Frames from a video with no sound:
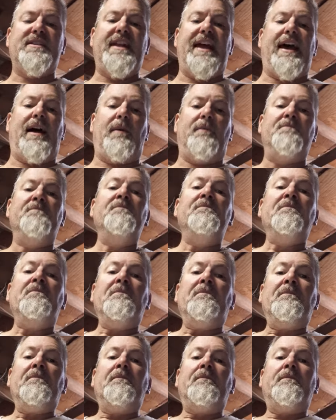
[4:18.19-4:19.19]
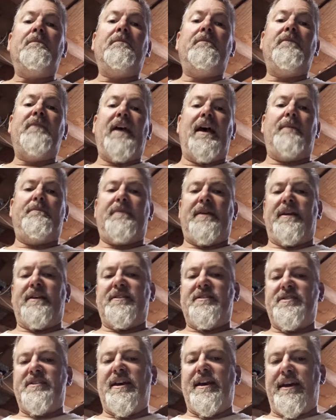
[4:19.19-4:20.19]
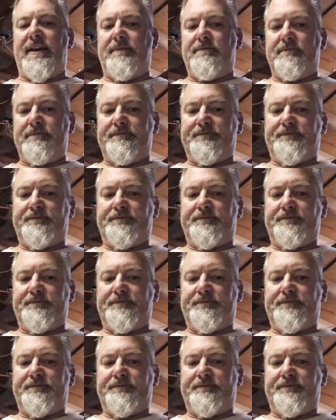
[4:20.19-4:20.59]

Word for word: Now, that being said,